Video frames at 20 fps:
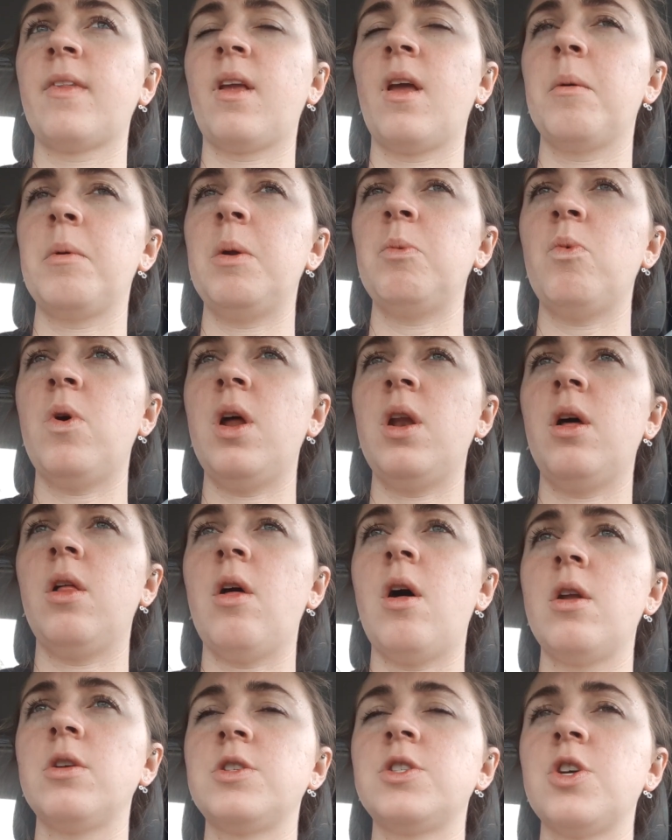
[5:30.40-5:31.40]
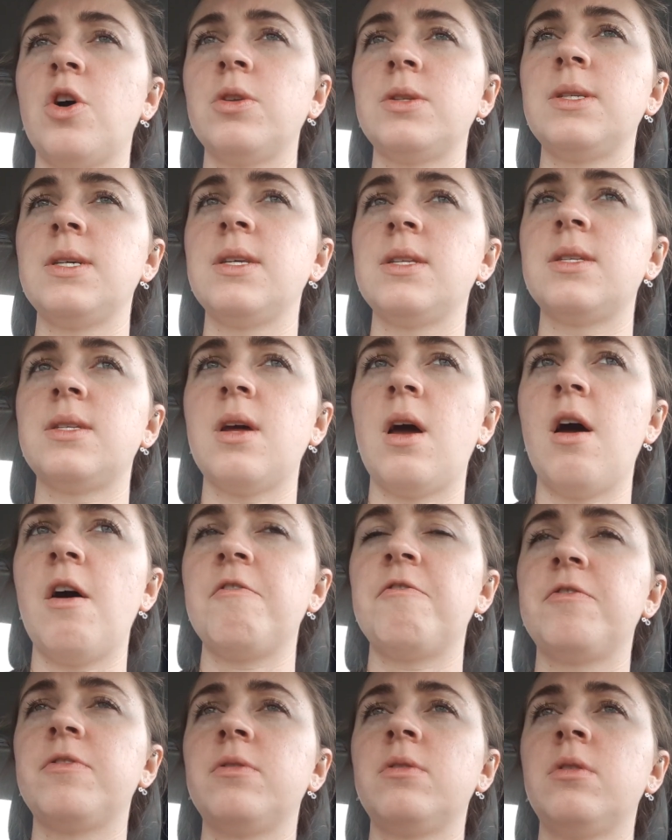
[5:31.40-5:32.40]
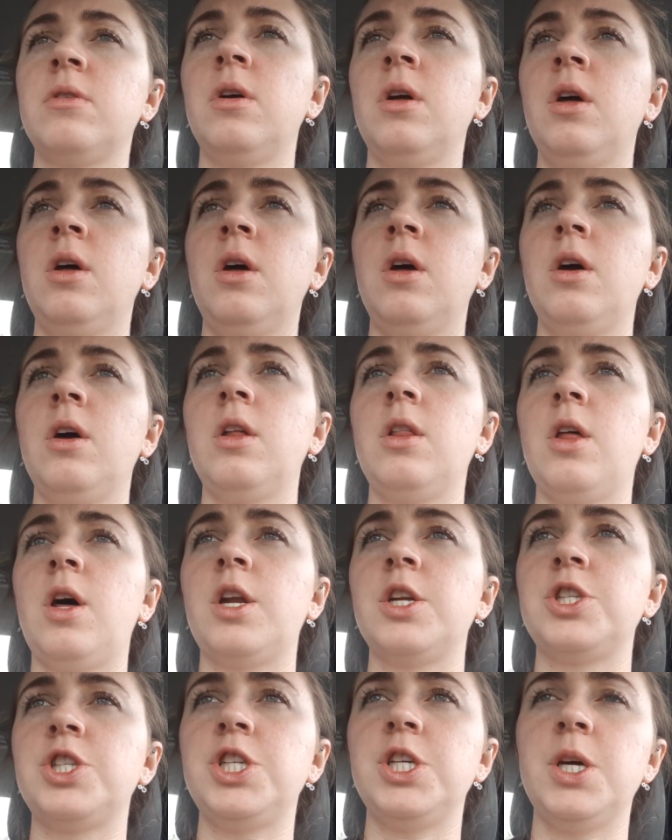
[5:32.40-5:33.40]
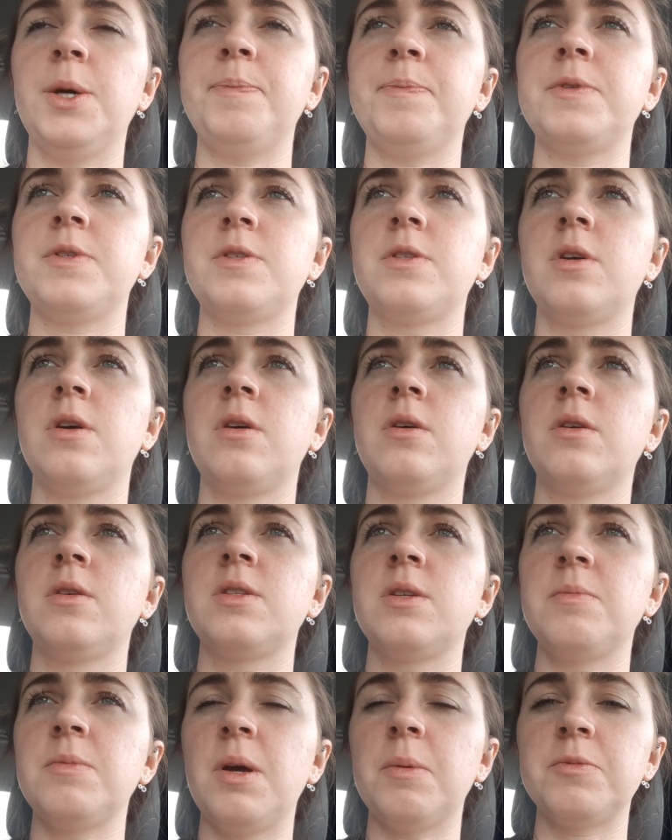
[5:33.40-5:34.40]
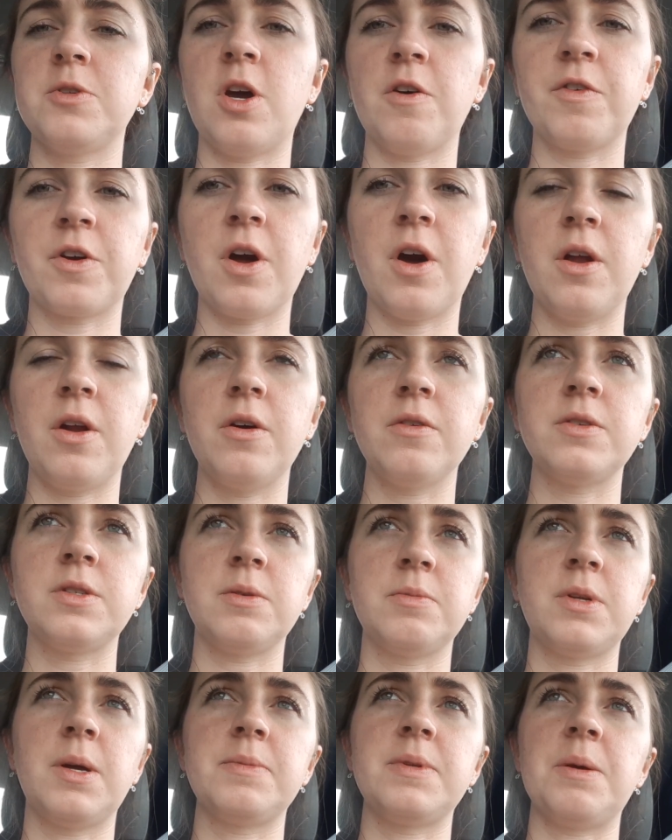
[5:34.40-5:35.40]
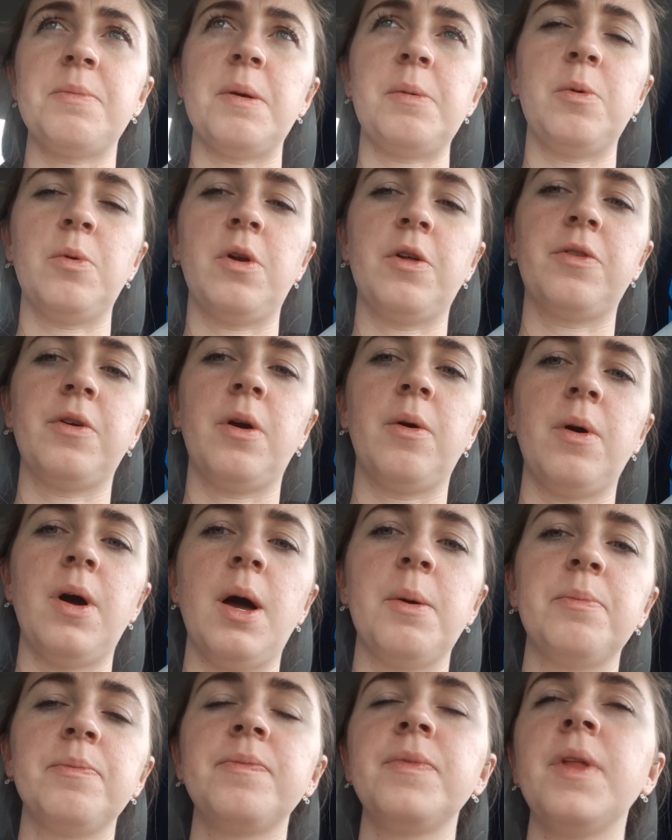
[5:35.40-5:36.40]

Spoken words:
Been wanting a lot of salty stuff, a lot of chips, sometimes avocados, sometimes they make me want to throw up.